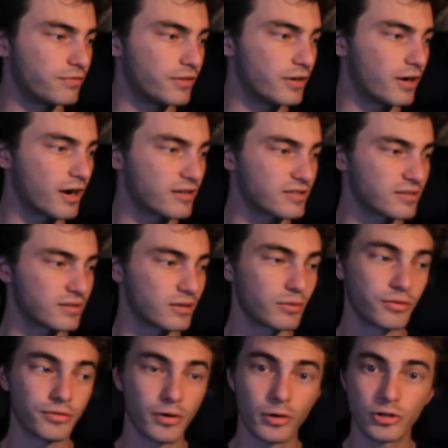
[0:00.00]
figure out something
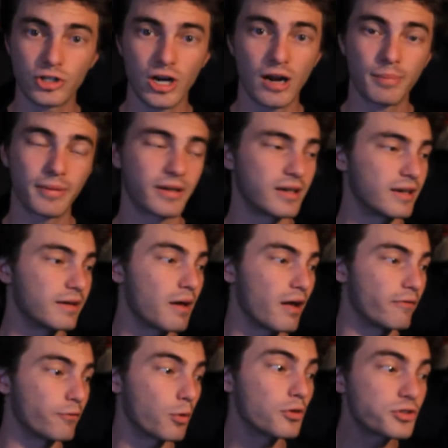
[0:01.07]
with Photoshop. And
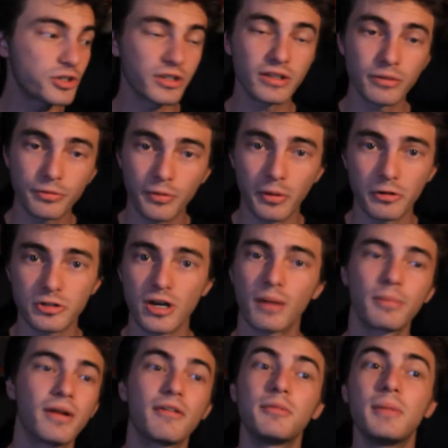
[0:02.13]
unfortunately, with
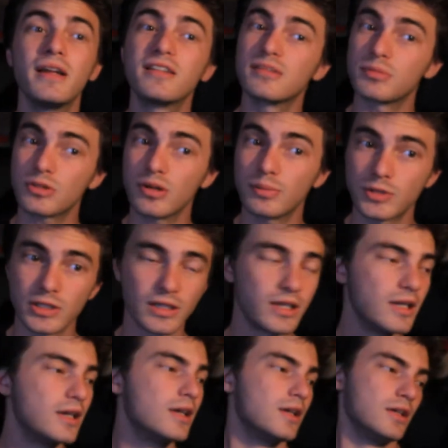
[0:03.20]
Photoshop, you have to pay a subscription.
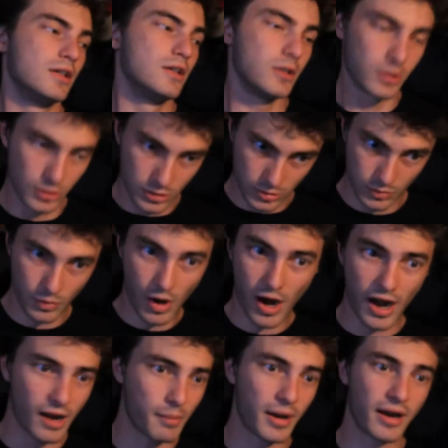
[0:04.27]
Where
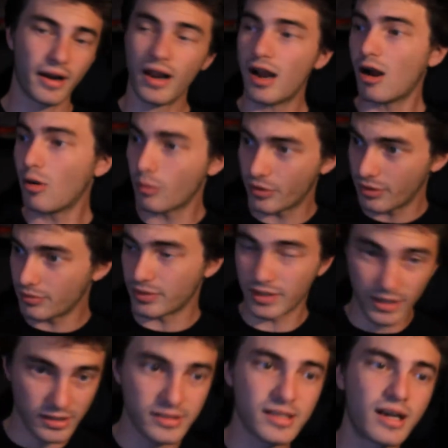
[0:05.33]
I am at now, with
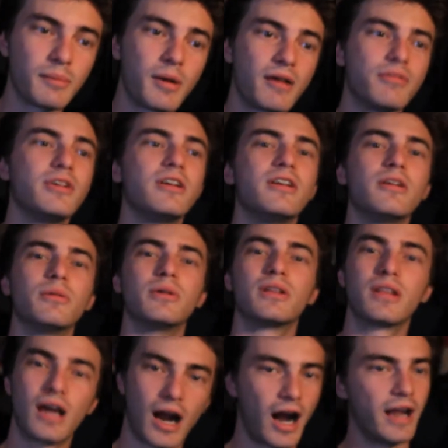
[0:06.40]
everything else that I'm having to deal
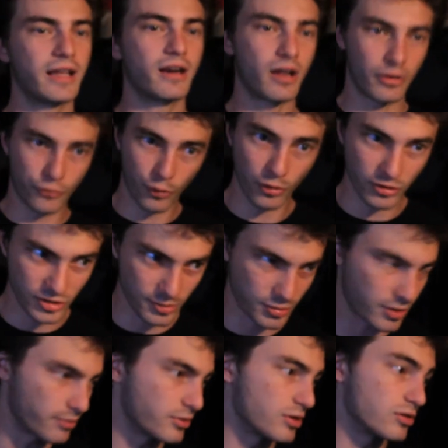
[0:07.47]
with, I cannot afford a
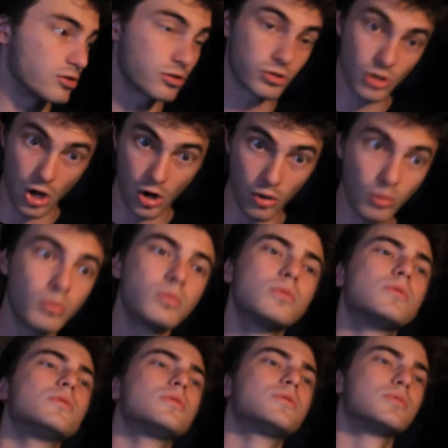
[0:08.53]
subscription. So
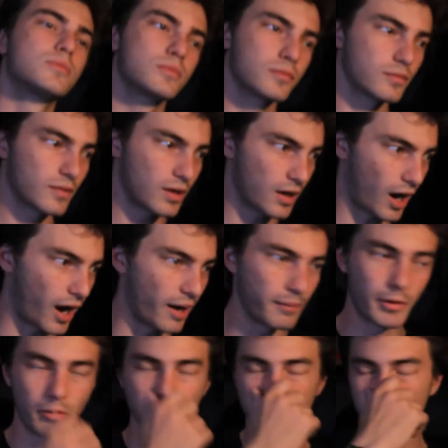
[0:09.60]

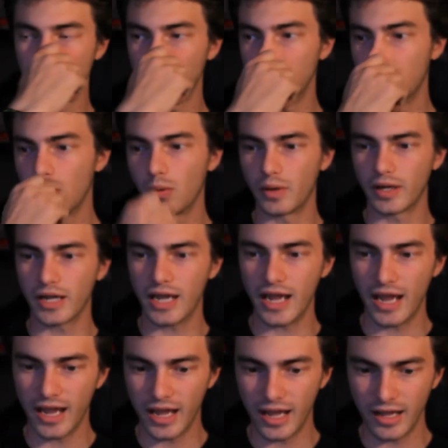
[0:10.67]
I'm going to be going
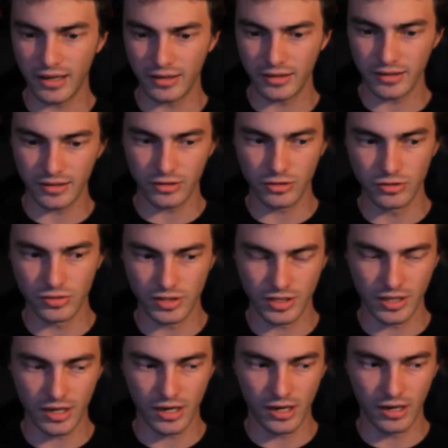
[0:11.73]
and using